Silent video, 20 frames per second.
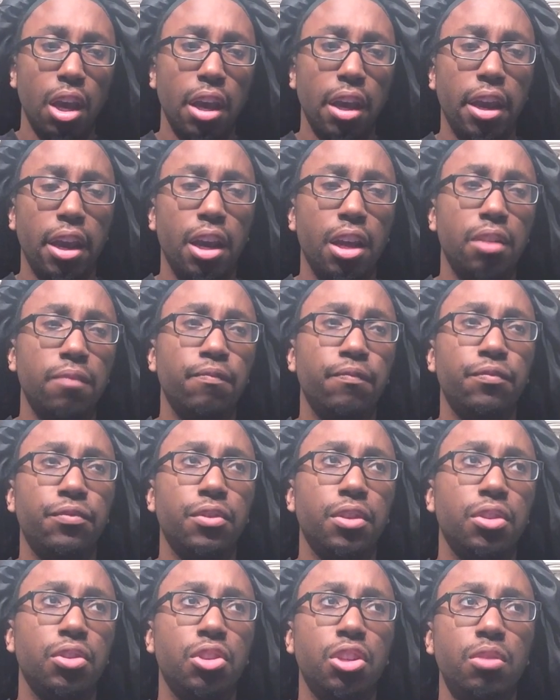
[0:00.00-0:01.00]
And
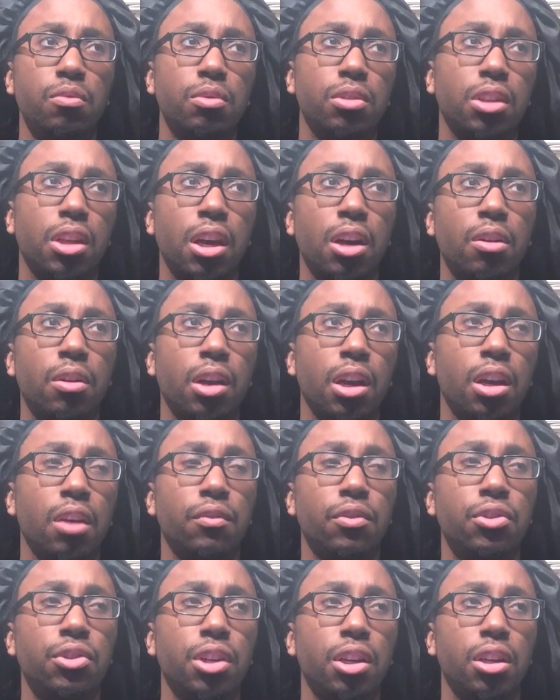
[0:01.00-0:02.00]
she was like, okay,
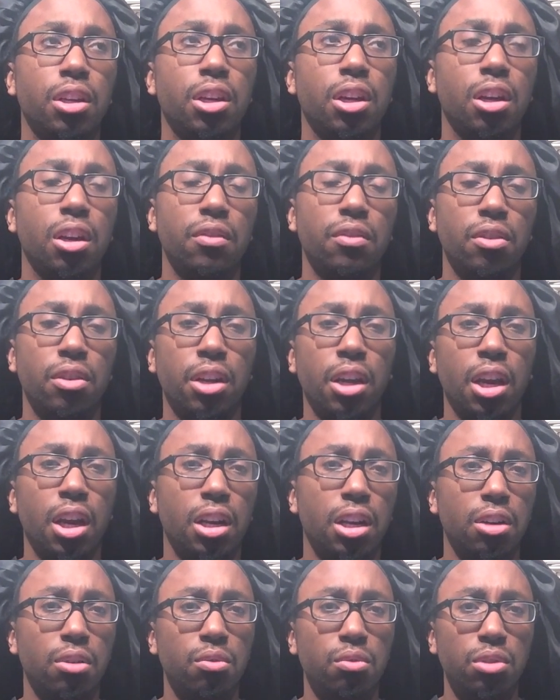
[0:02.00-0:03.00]
if you're taking care of your
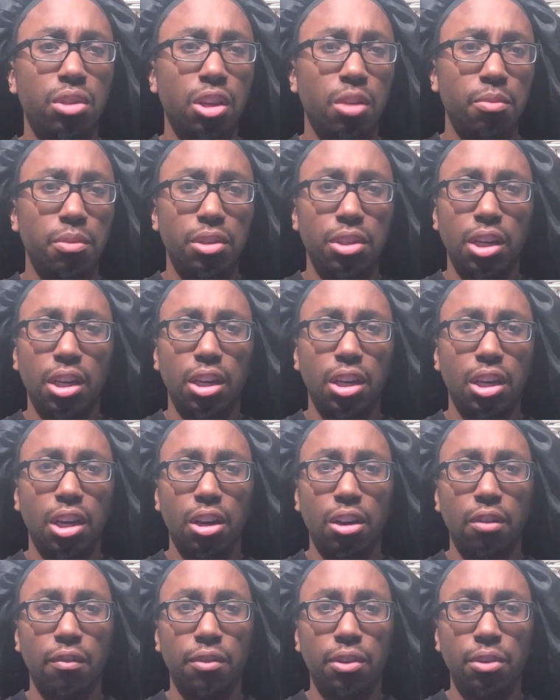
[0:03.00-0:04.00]
dad, like, who's helping taking
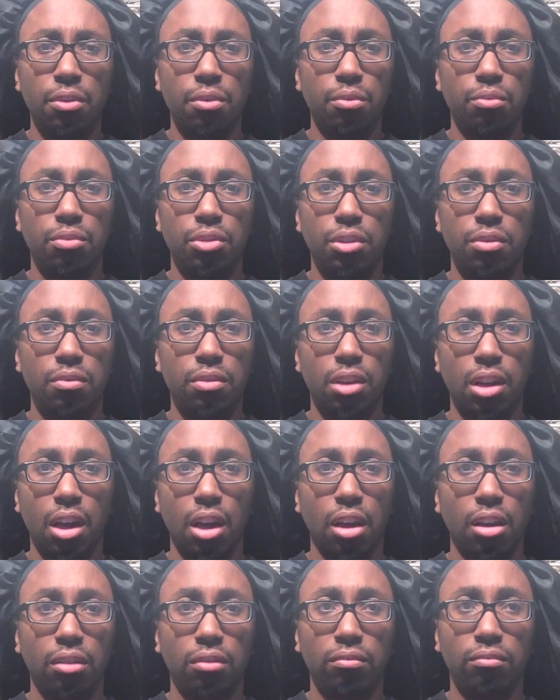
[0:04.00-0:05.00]
care of you? She was
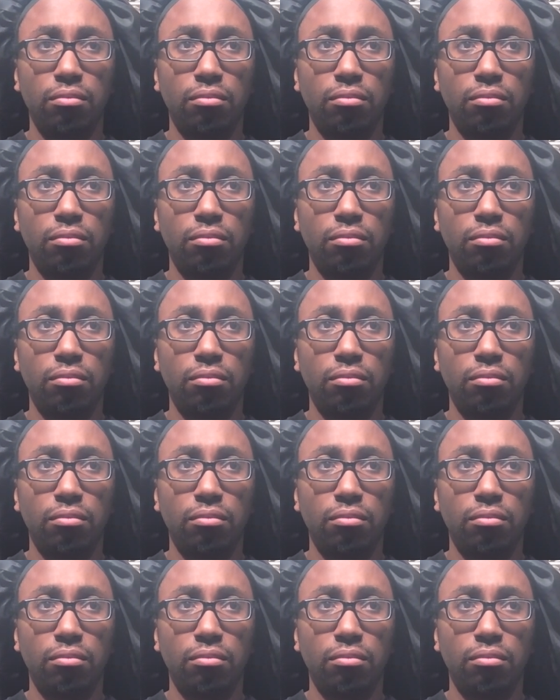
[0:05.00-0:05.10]
like,